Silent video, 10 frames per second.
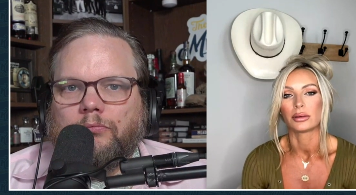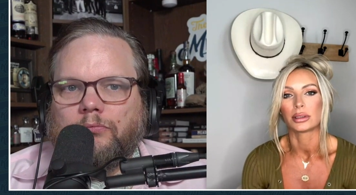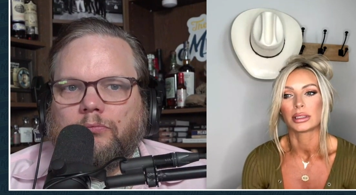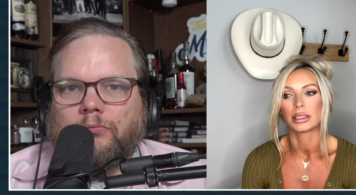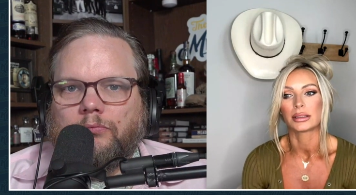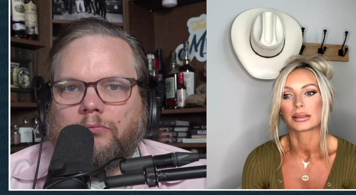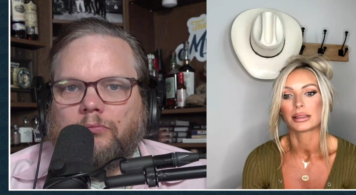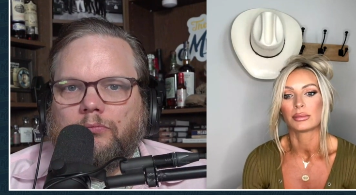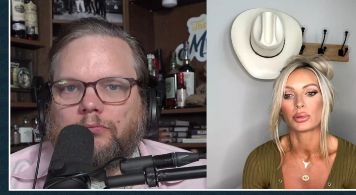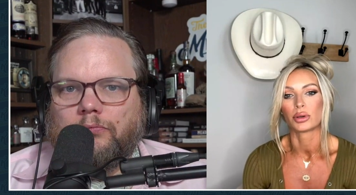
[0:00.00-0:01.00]
Speaker 1: you know, it
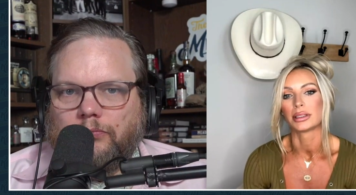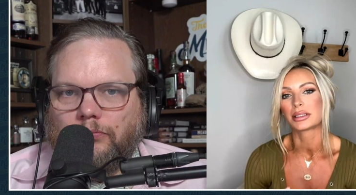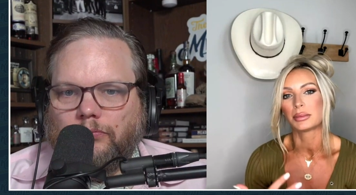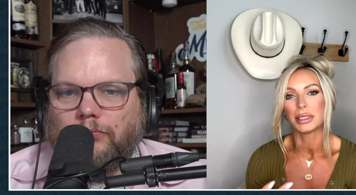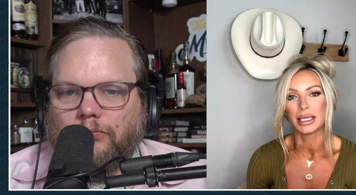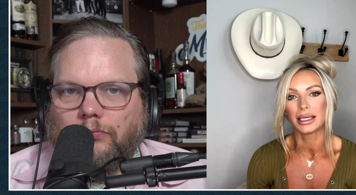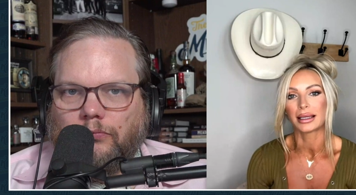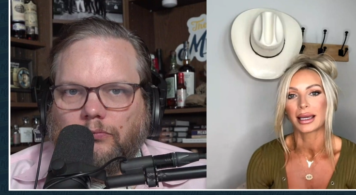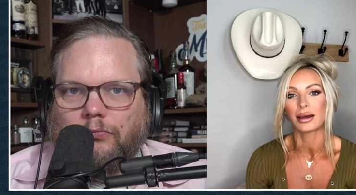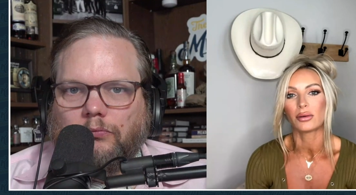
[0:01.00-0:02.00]
is important to
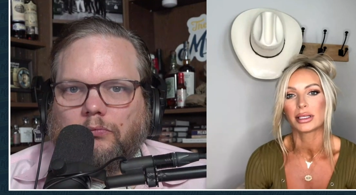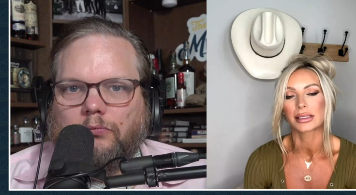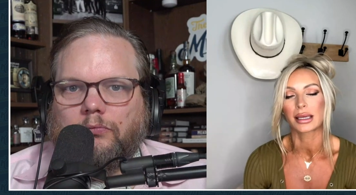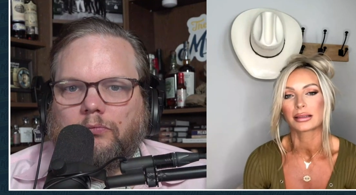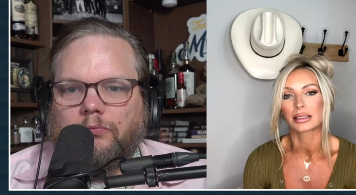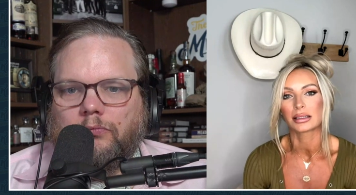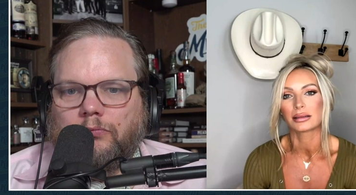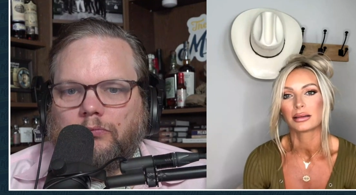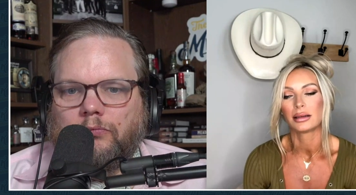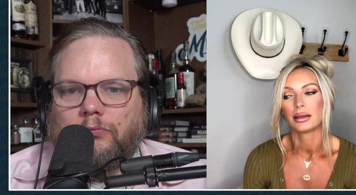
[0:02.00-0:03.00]
me, and I always like
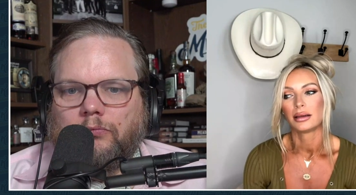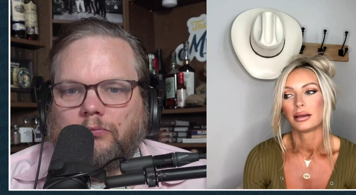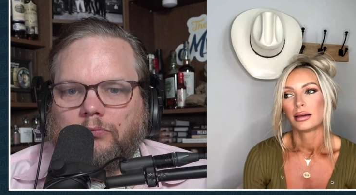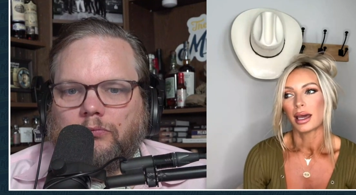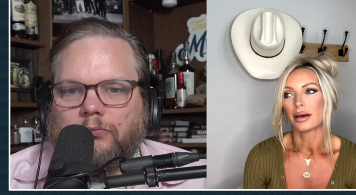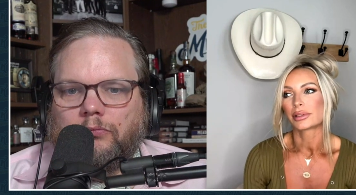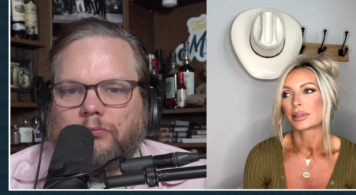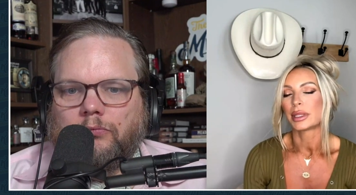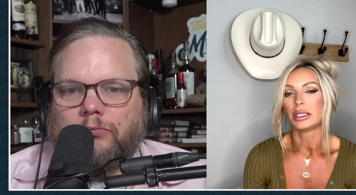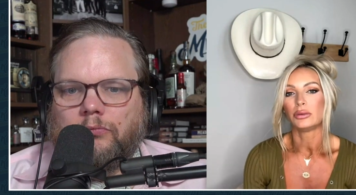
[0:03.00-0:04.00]
to have
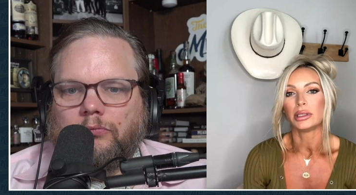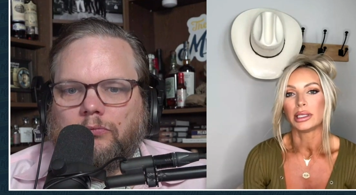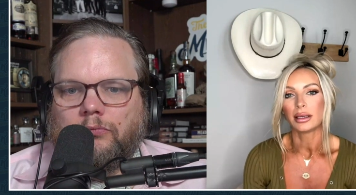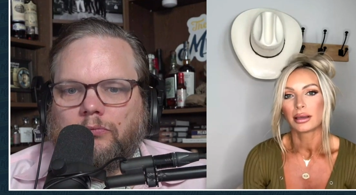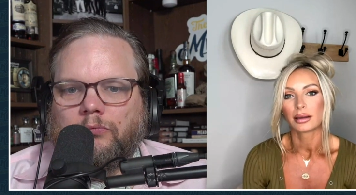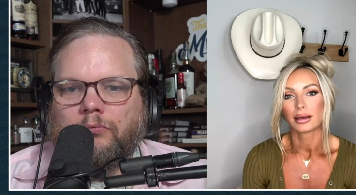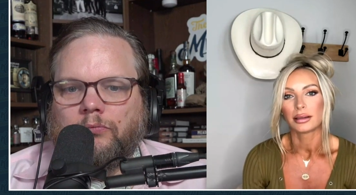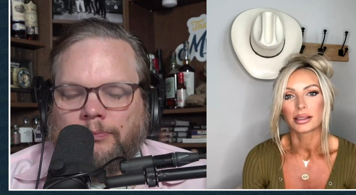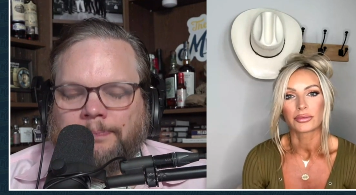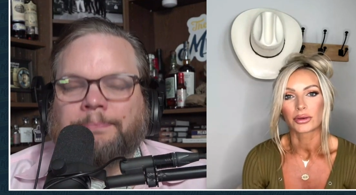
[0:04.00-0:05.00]
something unique
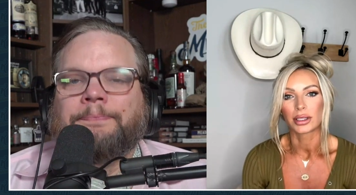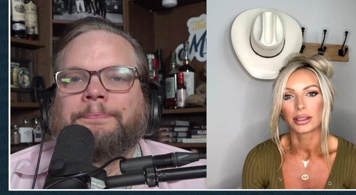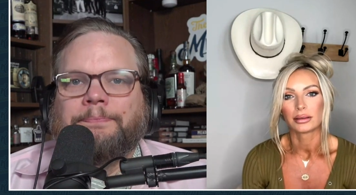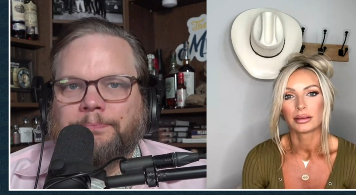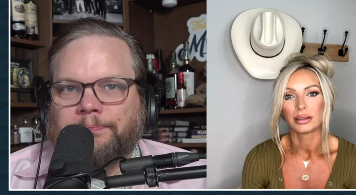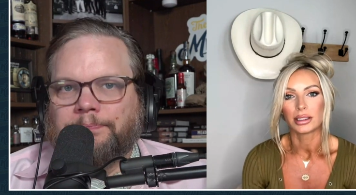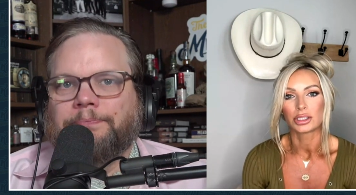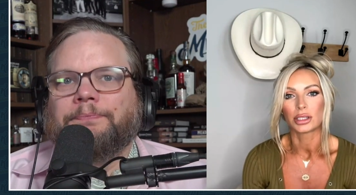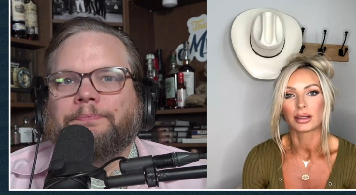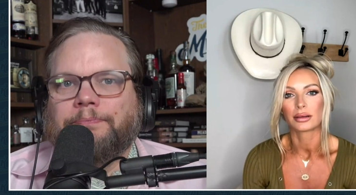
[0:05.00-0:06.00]
and different
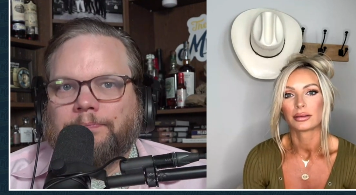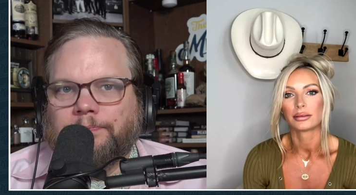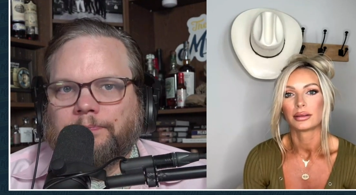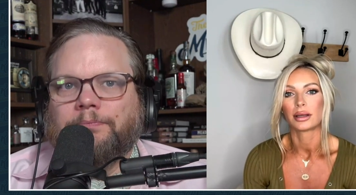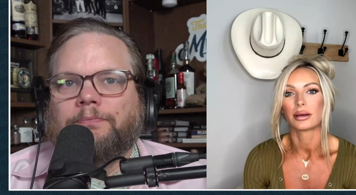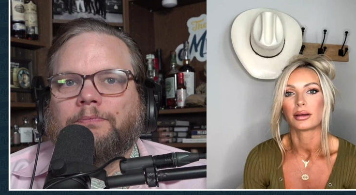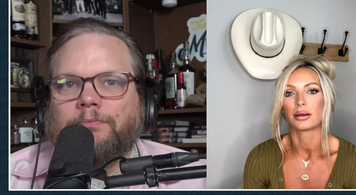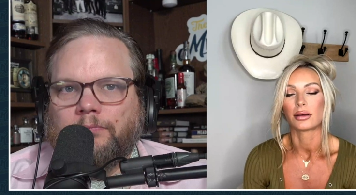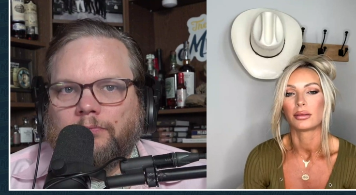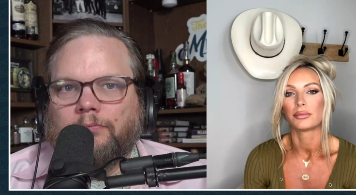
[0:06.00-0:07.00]
each year.
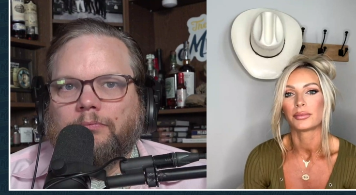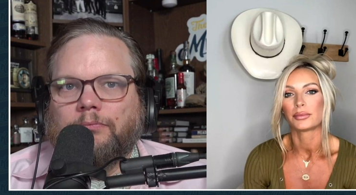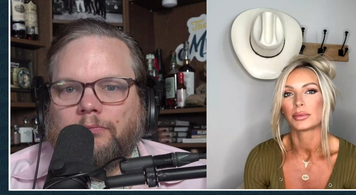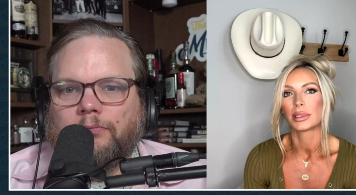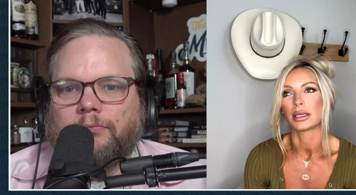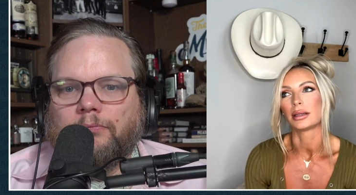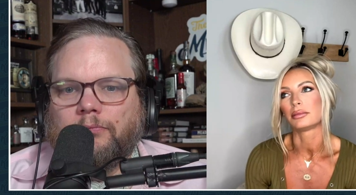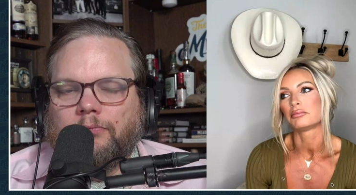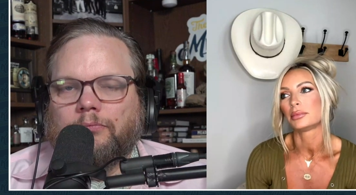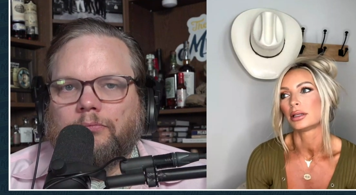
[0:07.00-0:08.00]
Um,
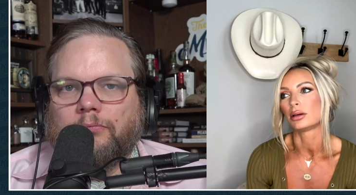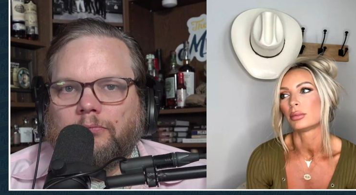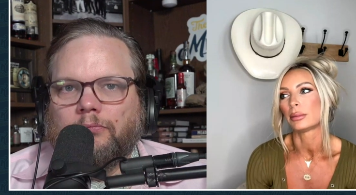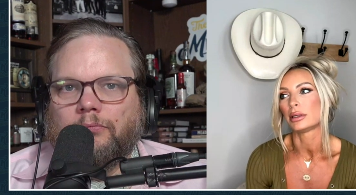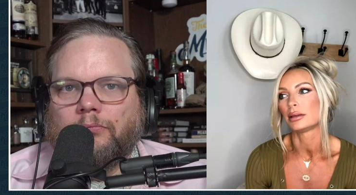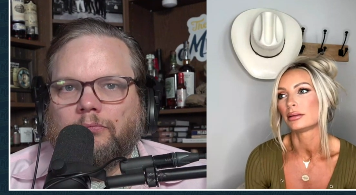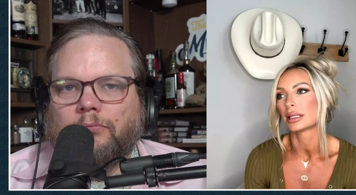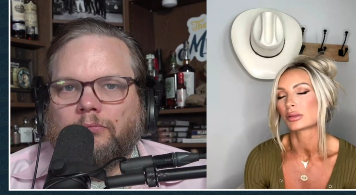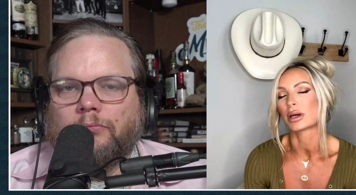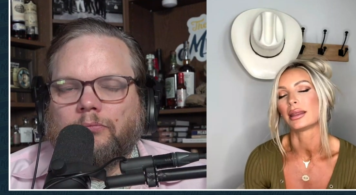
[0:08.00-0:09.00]
that, you know,
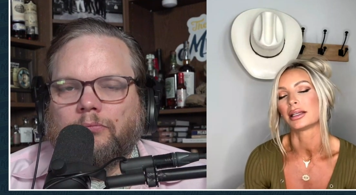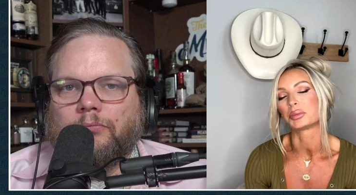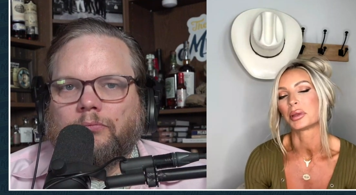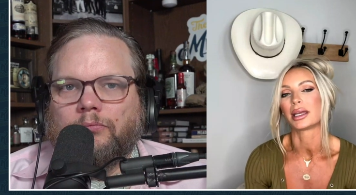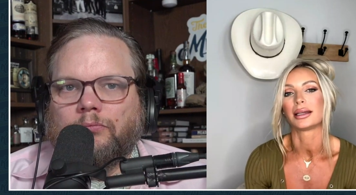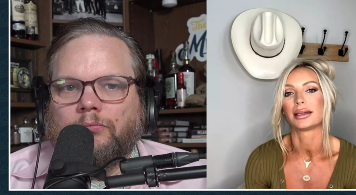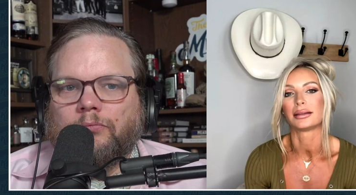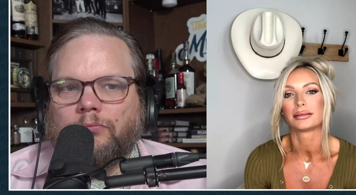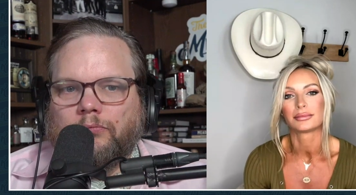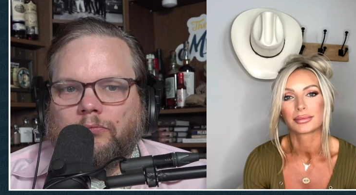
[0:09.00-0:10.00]
maybe that's why I like to plan
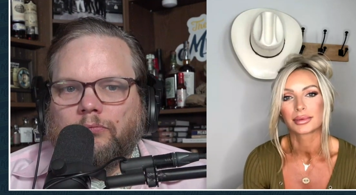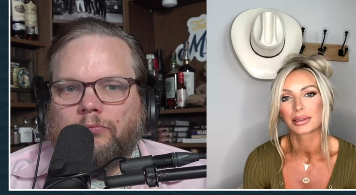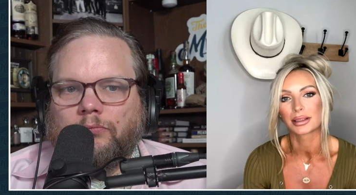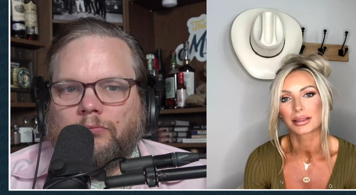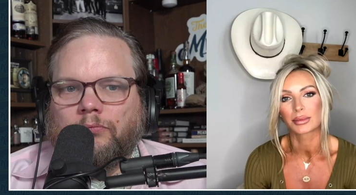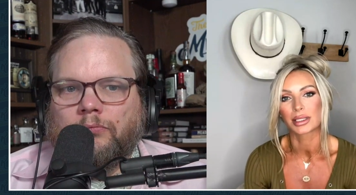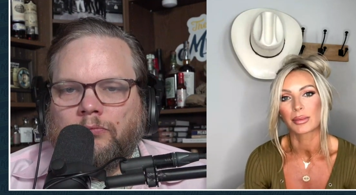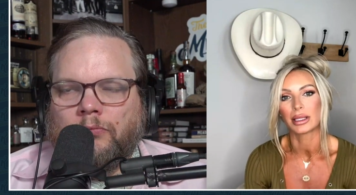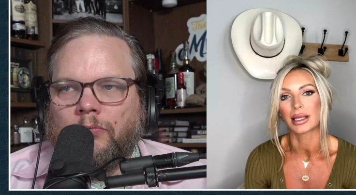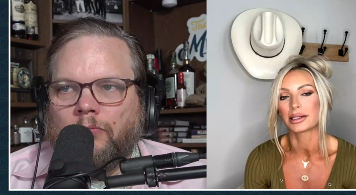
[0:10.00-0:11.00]
ahead. Cause
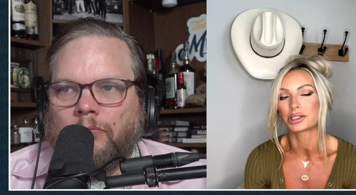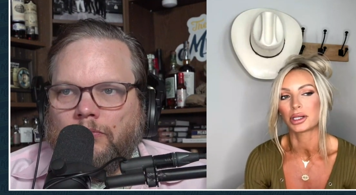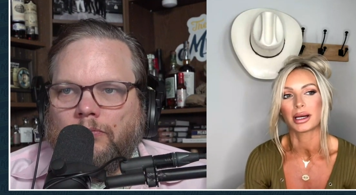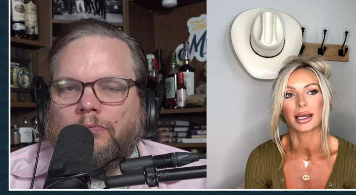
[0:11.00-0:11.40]
sometimes, I mean, last